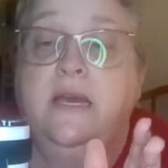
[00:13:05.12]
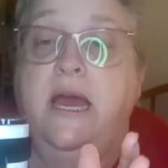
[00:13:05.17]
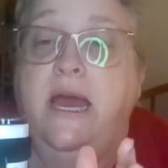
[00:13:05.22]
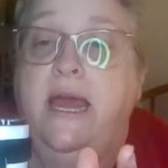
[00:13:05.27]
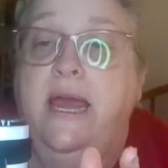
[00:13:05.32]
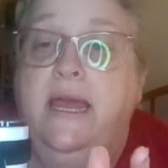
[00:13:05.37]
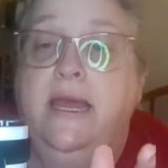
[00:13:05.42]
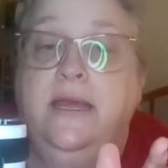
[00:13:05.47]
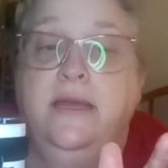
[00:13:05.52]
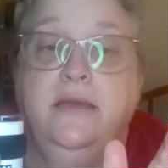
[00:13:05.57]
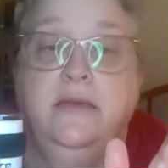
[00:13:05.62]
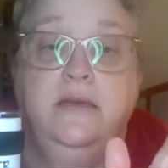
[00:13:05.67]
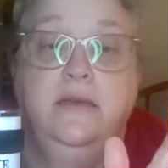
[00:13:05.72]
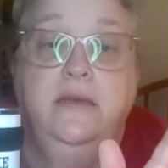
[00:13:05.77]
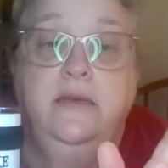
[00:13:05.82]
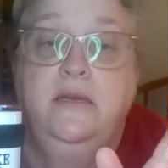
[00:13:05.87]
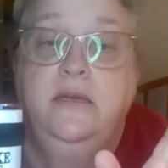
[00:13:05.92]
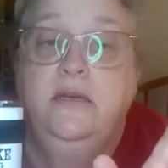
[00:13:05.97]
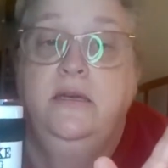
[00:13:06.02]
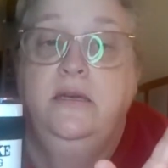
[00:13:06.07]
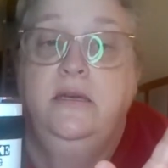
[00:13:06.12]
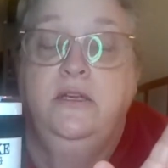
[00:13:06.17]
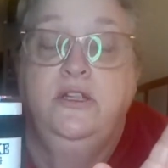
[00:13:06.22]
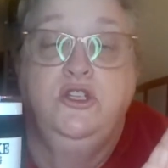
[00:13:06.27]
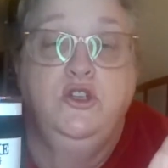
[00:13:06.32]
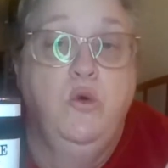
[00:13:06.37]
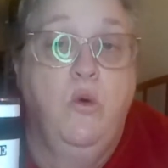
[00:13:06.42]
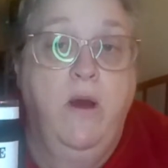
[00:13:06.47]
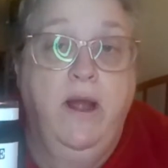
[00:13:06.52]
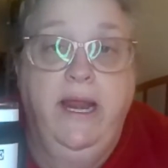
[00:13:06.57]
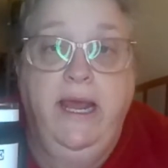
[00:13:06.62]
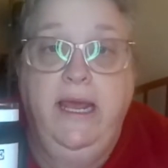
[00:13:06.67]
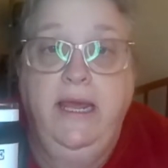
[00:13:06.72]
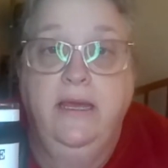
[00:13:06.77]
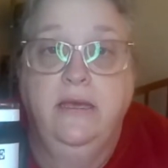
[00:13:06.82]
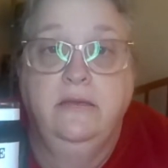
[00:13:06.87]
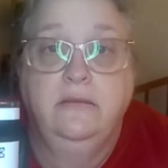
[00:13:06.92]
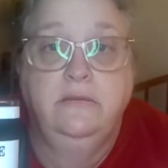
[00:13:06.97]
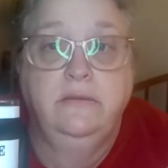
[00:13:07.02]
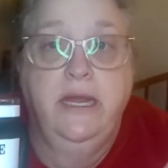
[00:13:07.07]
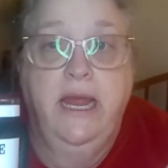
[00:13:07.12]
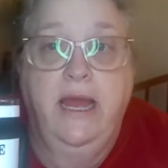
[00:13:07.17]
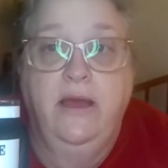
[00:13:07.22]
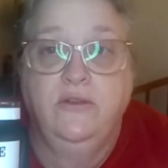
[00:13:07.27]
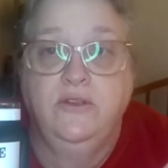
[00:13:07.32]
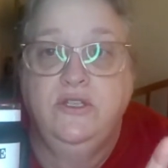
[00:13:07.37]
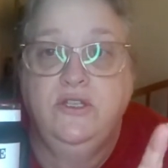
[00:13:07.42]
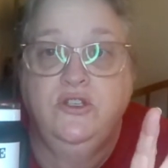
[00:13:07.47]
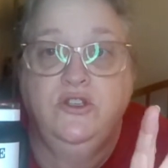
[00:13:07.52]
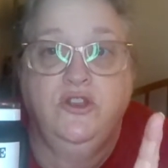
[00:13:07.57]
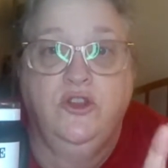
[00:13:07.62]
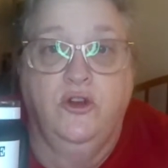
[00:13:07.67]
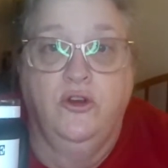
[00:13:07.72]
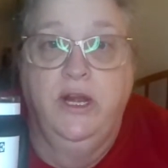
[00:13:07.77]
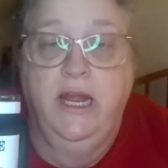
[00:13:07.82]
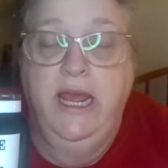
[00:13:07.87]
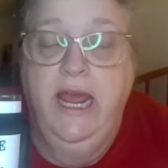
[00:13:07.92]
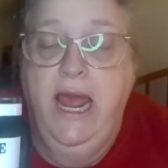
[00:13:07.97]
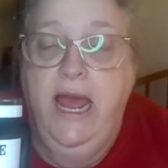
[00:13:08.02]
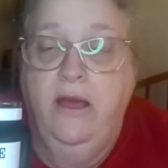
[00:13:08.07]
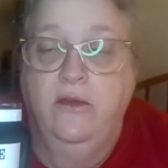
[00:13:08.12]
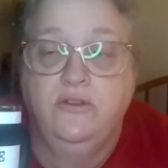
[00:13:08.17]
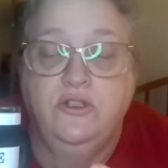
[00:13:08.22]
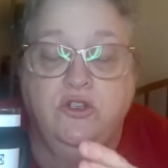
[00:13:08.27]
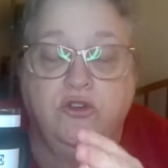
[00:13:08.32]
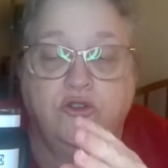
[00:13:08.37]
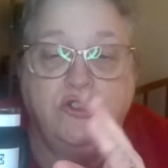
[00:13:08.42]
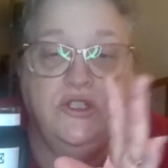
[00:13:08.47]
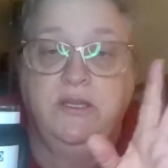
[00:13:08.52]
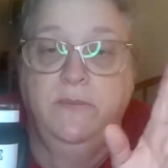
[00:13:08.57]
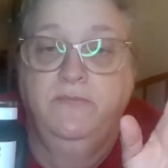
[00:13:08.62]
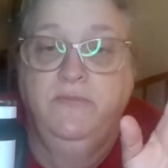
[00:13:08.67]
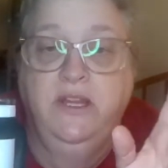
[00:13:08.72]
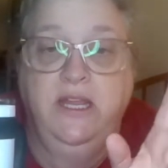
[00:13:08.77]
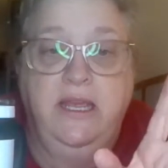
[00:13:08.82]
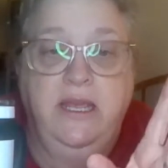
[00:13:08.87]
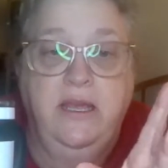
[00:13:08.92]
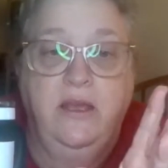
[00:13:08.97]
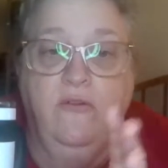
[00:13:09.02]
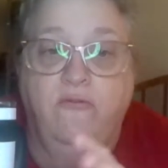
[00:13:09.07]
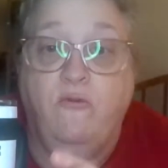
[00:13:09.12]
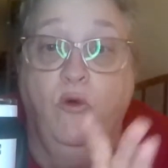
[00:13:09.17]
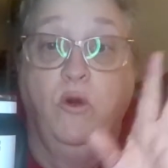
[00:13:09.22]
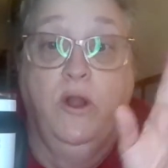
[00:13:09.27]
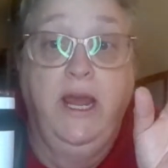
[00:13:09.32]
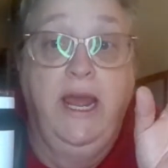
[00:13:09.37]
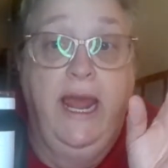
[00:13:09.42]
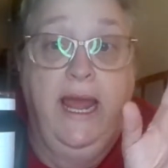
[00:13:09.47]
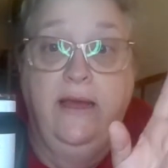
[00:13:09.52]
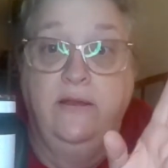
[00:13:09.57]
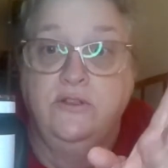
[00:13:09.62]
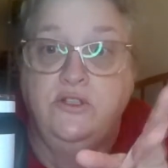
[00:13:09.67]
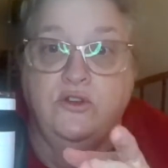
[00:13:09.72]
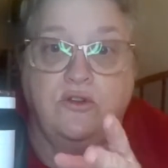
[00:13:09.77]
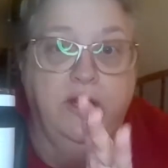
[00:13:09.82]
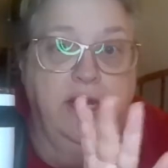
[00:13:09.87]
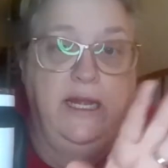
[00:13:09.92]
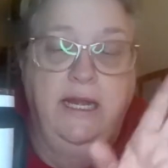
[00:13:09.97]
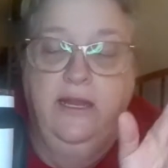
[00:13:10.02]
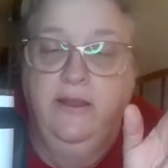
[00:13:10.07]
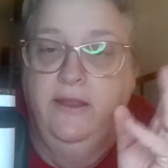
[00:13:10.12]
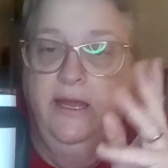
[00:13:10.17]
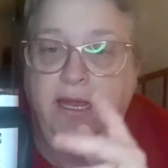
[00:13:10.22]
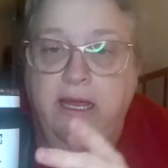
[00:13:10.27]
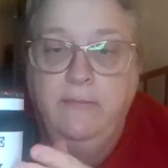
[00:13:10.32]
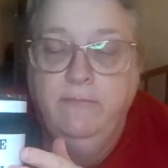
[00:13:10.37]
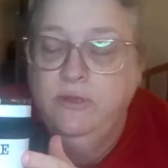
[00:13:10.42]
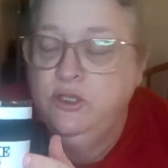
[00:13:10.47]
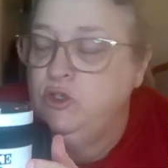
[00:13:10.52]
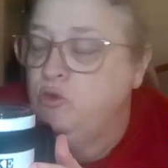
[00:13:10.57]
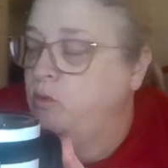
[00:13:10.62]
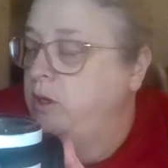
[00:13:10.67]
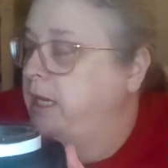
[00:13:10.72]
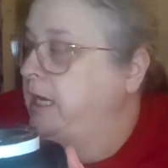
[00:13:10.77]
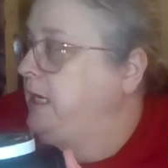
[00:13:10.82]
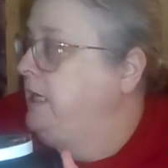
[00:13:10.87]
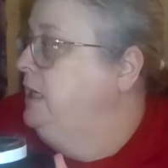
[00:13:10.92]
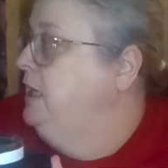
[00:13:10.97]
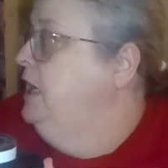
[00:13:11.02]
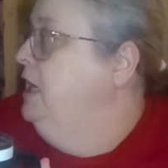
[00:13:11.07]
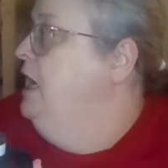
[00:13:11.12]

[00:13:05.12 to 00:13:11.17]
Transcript: a 20 ounce, 30 ounce, or something, 40 ounce, or anything in between.